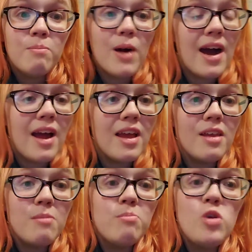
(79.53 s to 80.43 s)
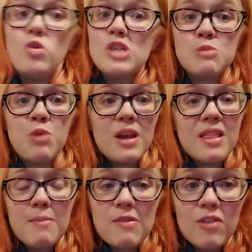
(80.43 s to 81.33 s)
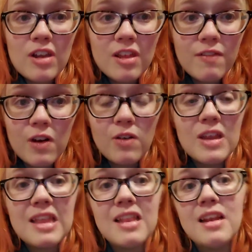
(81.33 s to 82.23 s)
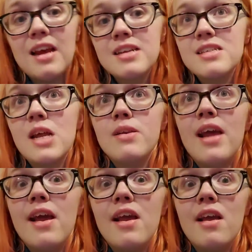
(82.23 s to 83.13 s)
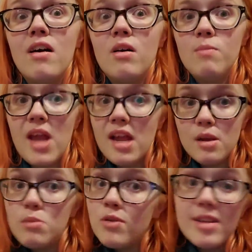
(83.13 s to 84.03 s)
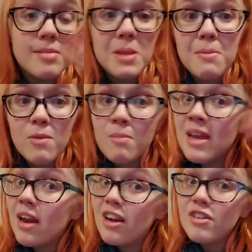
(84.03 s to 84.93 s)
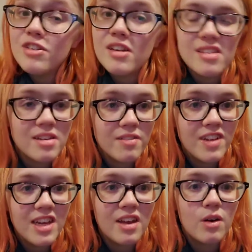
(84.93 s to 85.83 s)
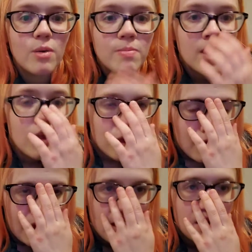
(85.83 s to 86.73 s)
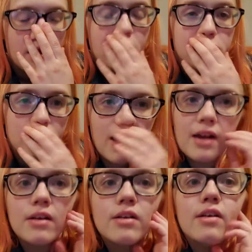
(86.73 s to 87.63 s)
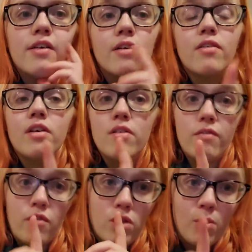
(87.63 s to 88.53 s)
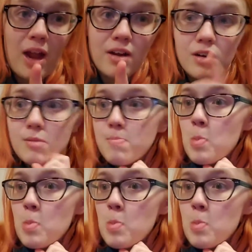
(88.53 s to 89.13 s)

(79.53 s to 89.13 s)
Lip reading: by you just putting them in front of the phone and then the next day they end up doing something one of my characters does on the video? And here's the record, for the record.